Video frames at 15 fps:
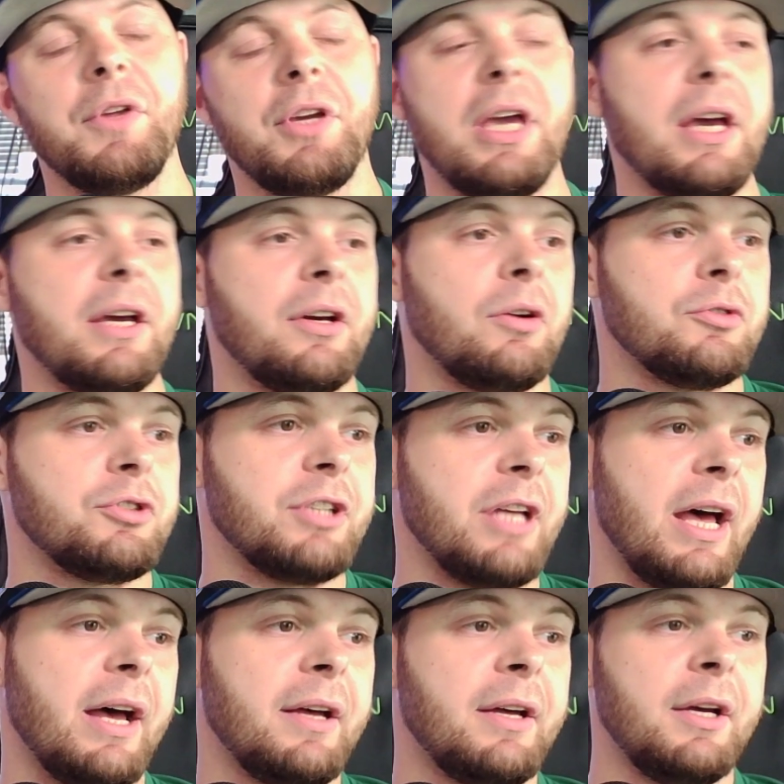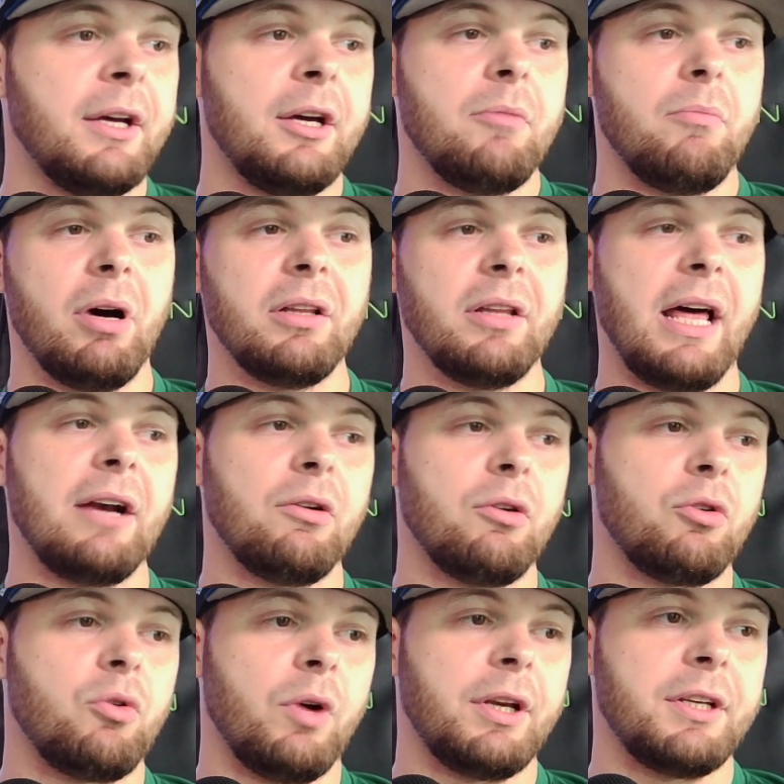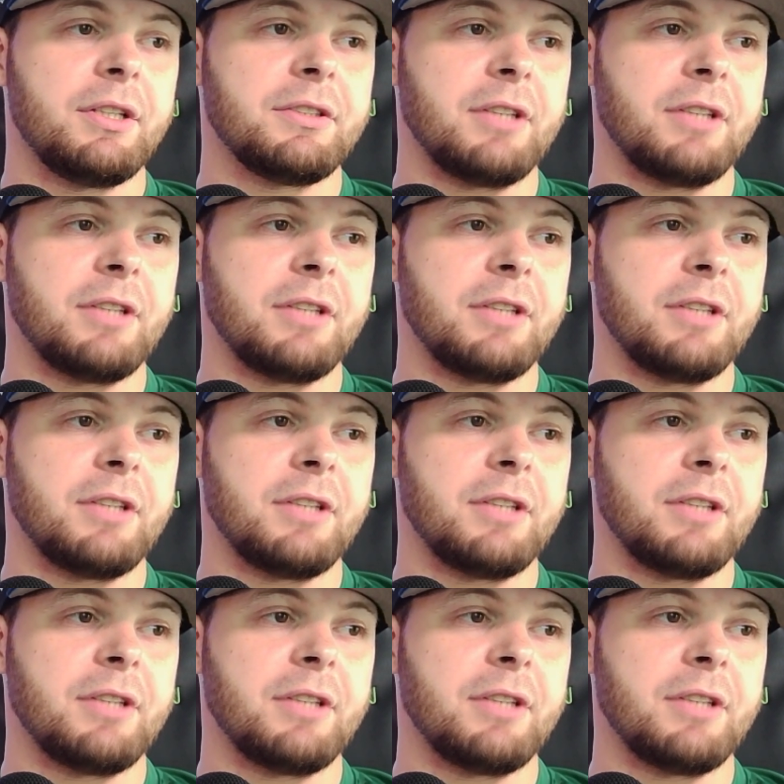coach that. But lateral quickness,